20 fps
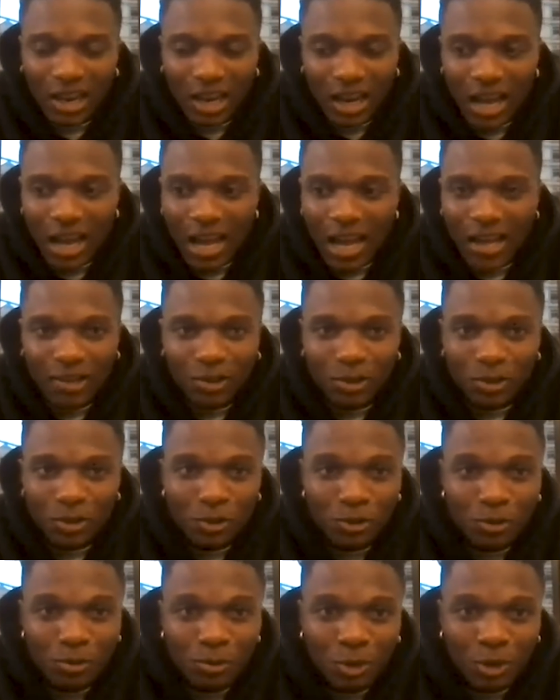like
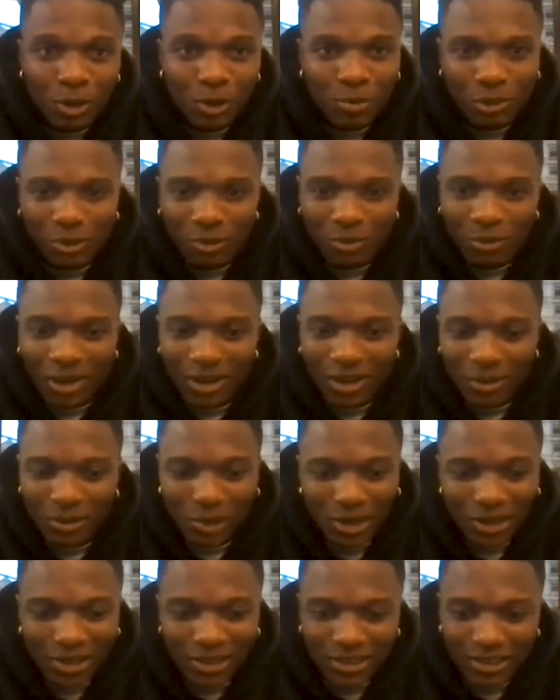too much Bob Marley,
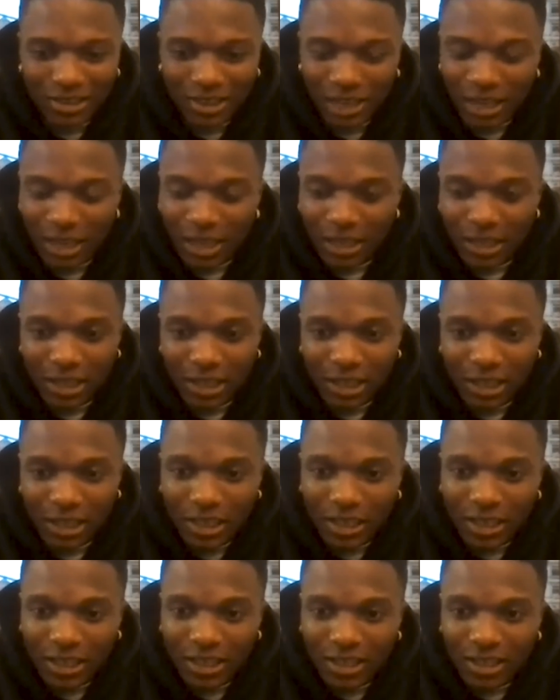man. It's like,
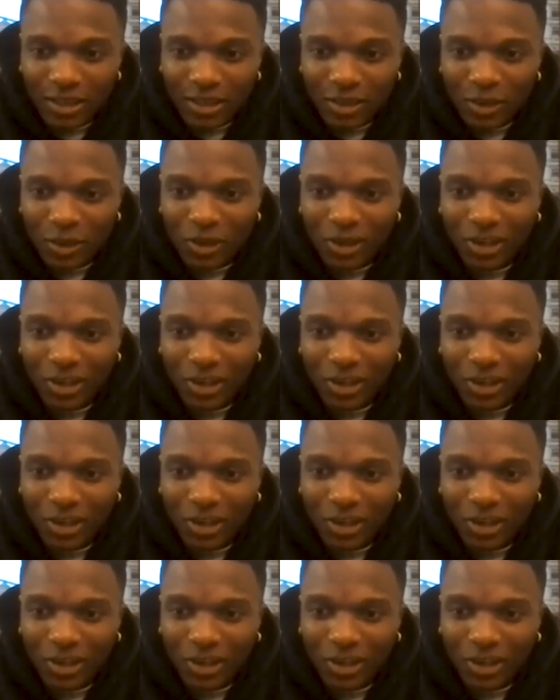you know,